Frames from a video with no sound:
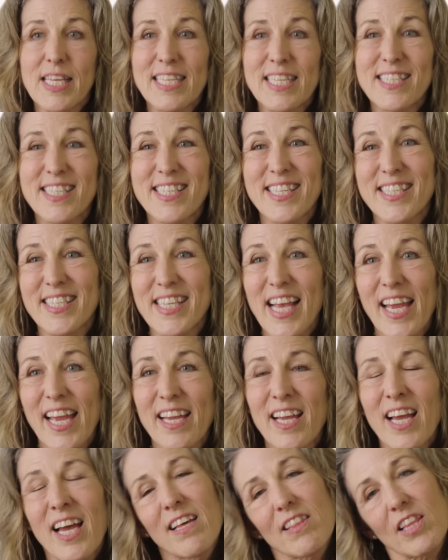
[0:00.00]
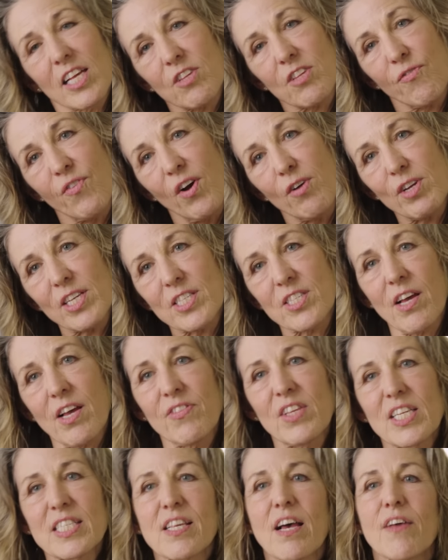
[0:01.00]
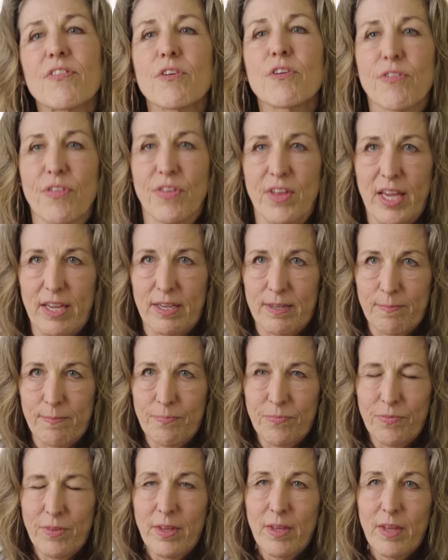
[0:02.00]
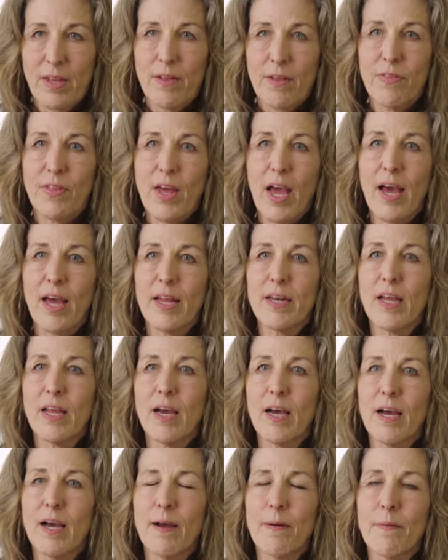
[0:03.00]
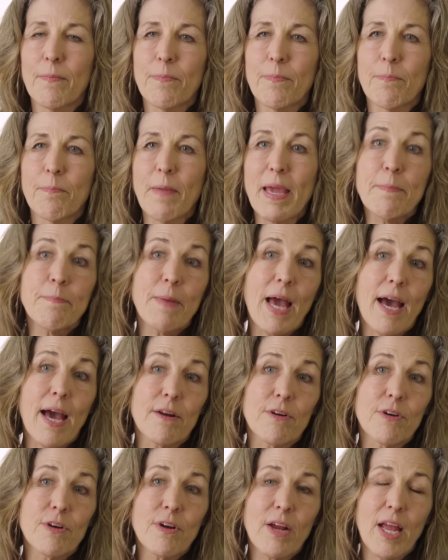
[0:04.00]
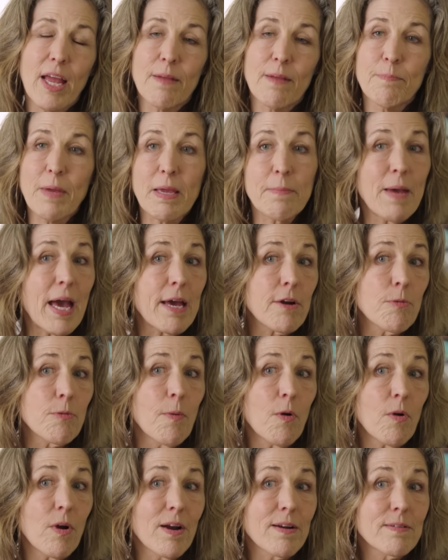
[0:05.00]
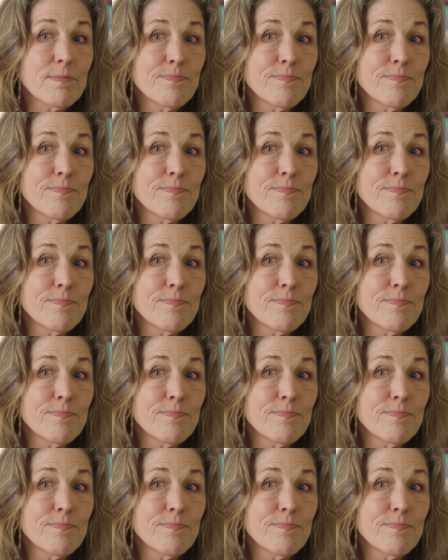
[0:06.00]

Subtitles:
It's to say, let's focus on this other thing that may matter and may matter more.